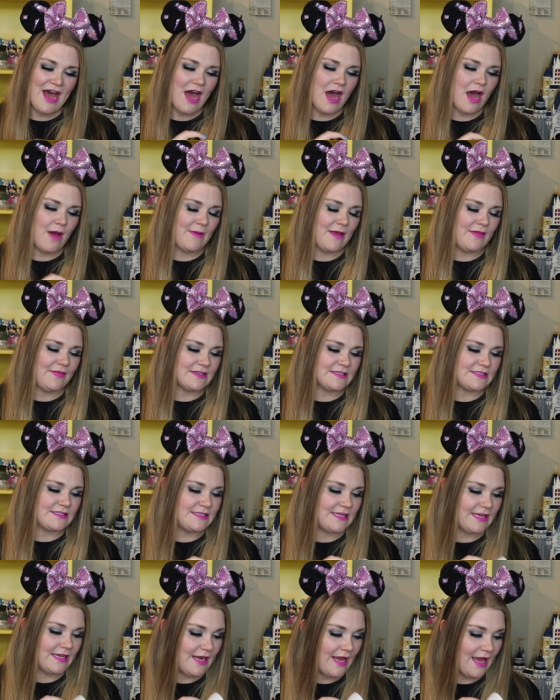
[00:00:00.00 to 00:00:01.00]
And this
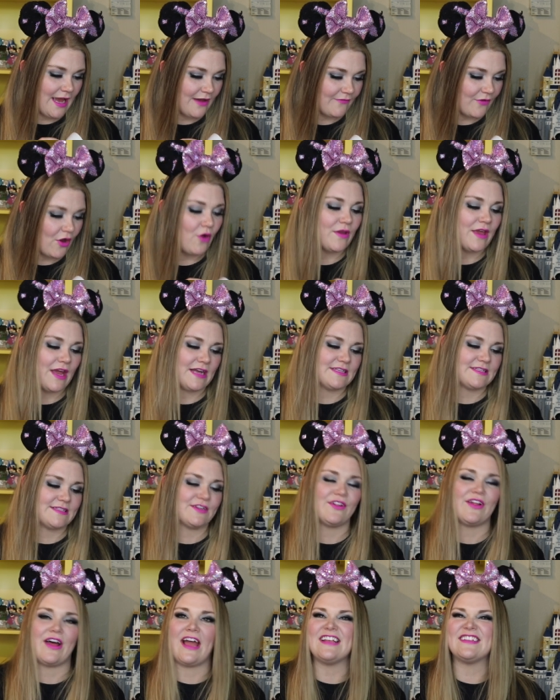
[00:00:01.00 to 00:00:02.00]
did have, oh yeah,
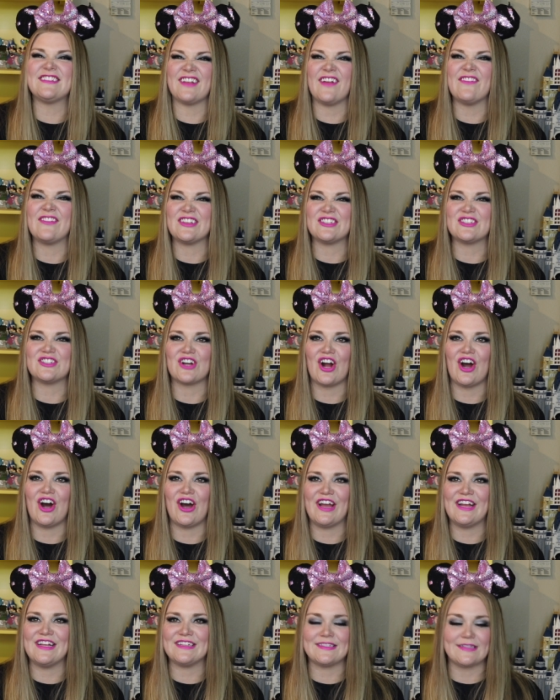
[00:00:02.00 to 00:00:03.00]
still, I saw the
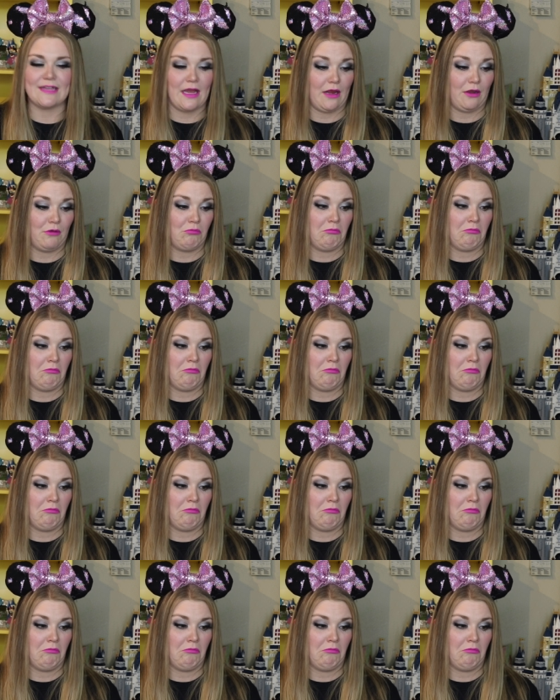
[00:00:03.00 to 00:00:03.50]
straw inside.